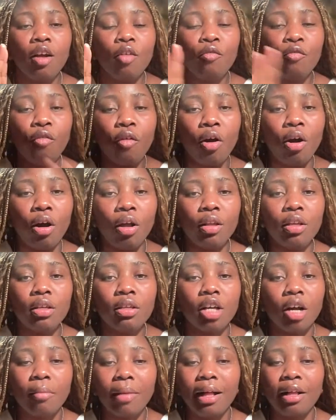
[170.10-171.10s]
for
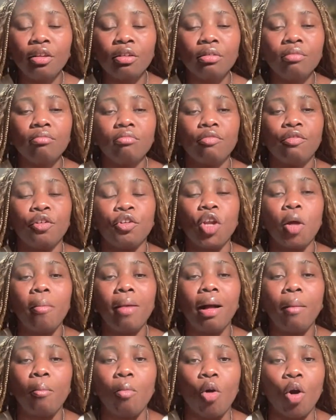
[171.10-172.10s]
normal
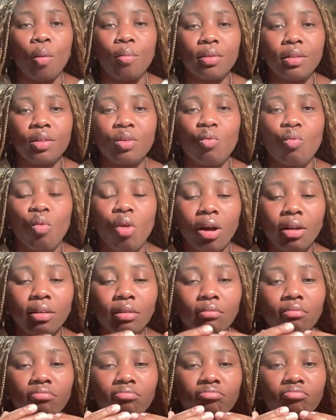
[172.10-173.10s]
moms,
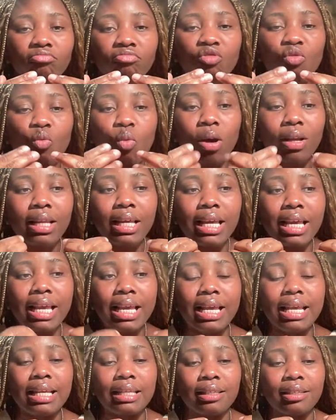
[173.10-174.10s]
what
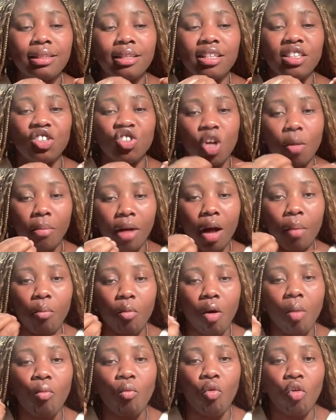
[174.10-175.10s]
is this normal
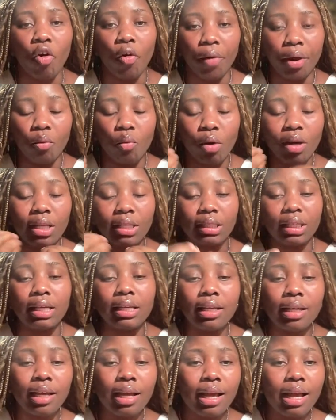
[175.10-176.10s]
mom worry? What is
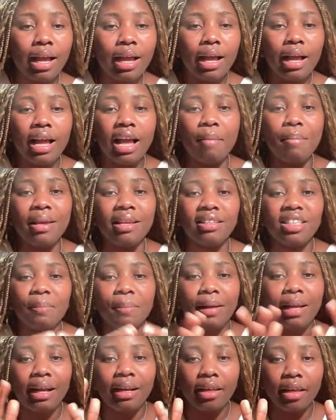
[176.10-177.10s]
it? I mean,
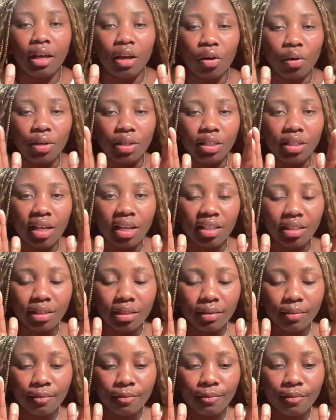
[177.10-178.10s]
typically it
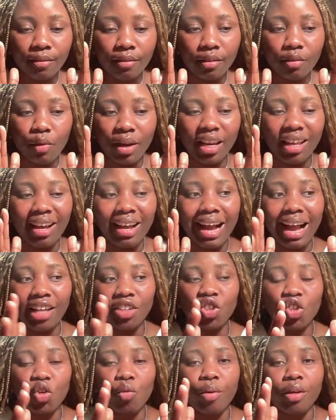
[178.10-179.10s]
concerns, when it
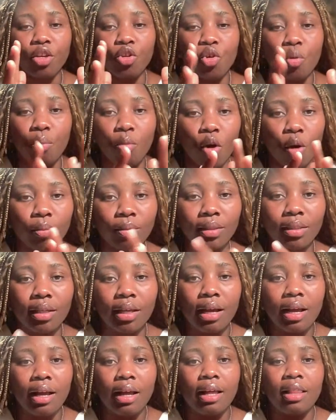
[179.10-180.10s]
has to do with new moms,
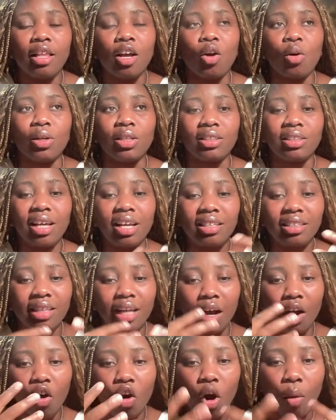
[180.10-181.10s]
the concerns
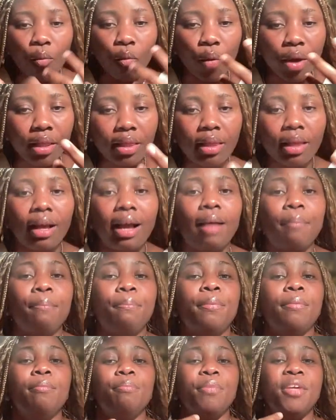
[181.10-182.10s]
that come with
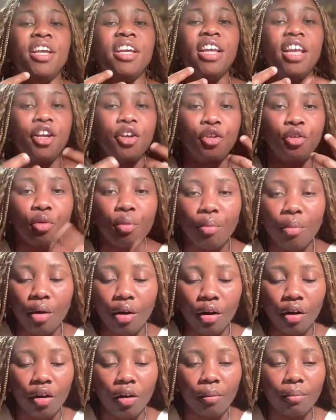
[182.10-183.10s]
being a new
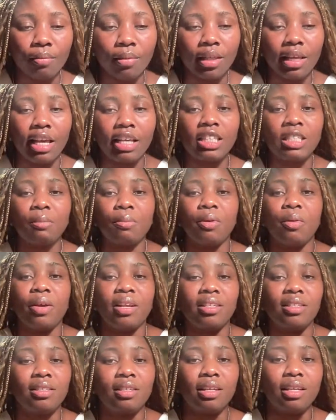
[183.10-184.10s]
mom, the
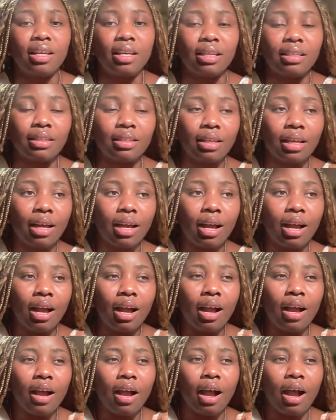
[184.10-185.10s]
experiences
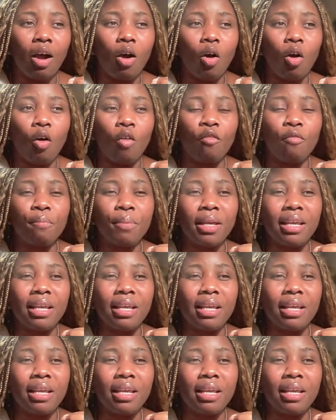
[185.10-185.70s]
of